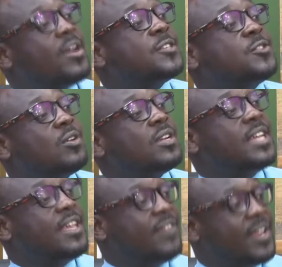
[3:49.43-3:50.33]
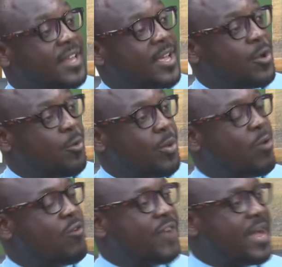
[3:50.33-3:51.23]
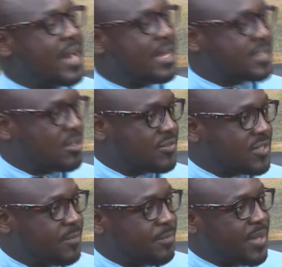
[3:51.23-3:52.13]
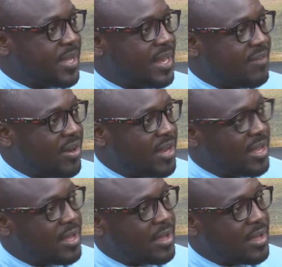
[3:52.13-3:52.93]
is not given, we will find ourselves in a very